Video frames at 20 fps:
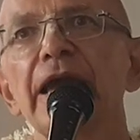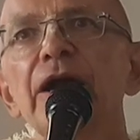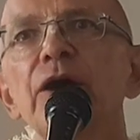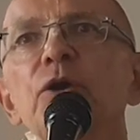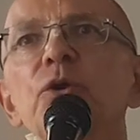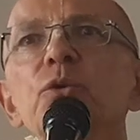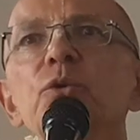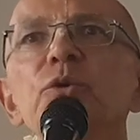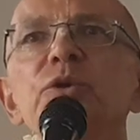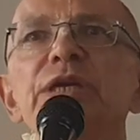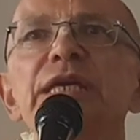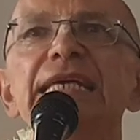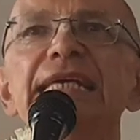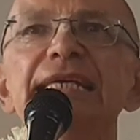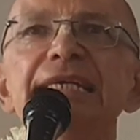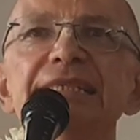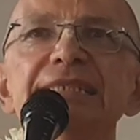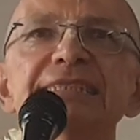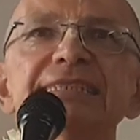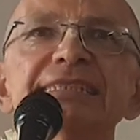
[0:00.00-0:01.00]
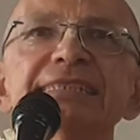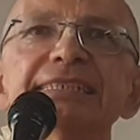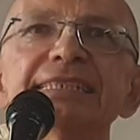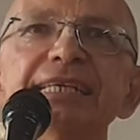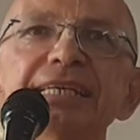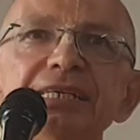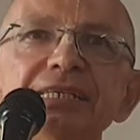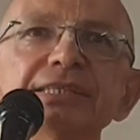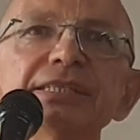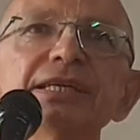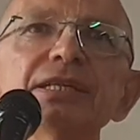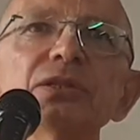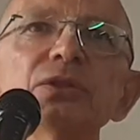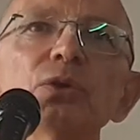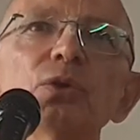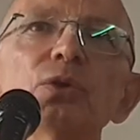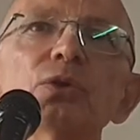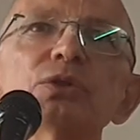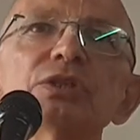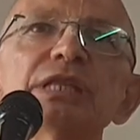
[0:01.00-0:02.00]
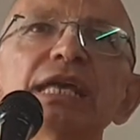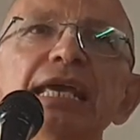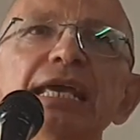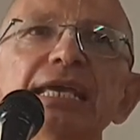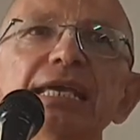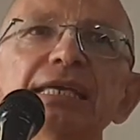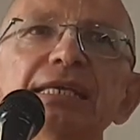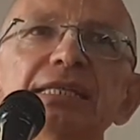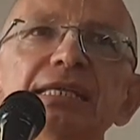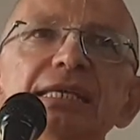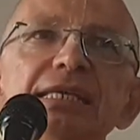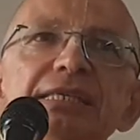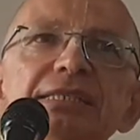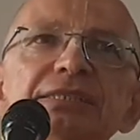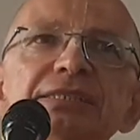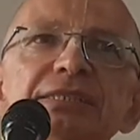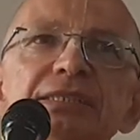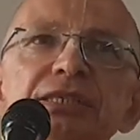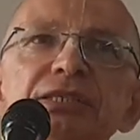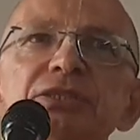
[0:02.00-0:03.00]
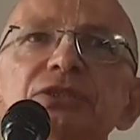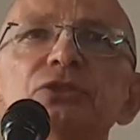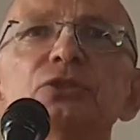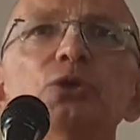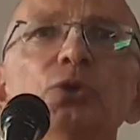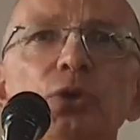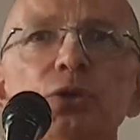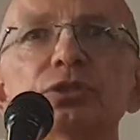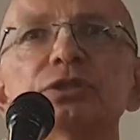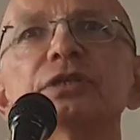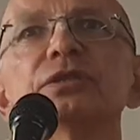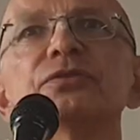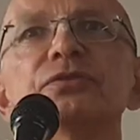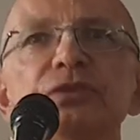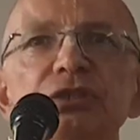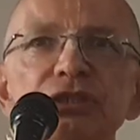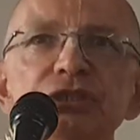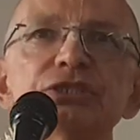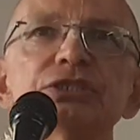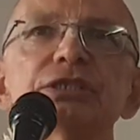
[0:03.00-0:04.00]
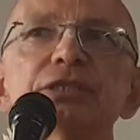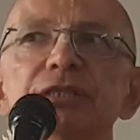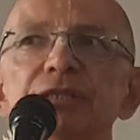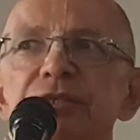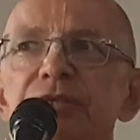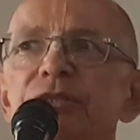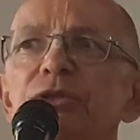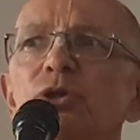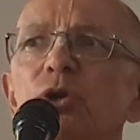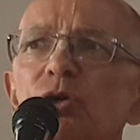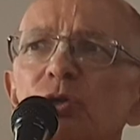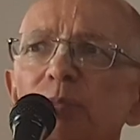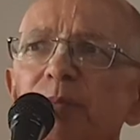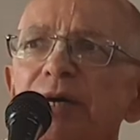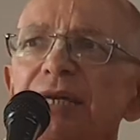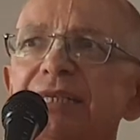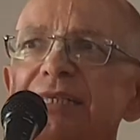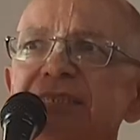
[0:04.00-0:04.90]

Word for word: who is seeing the Lord in his internal vision, not by